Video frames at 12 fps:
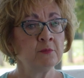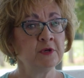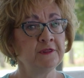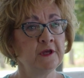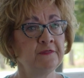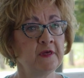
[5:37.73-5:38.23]

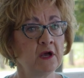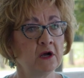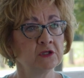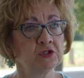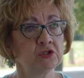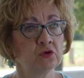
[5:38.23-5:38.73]
but that they
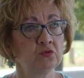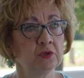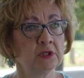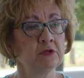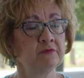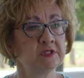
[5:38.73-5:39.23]
also
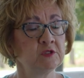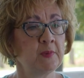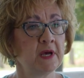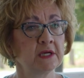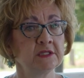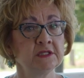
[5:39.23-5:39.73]
really
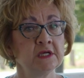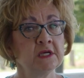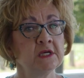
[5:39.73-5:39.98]
respect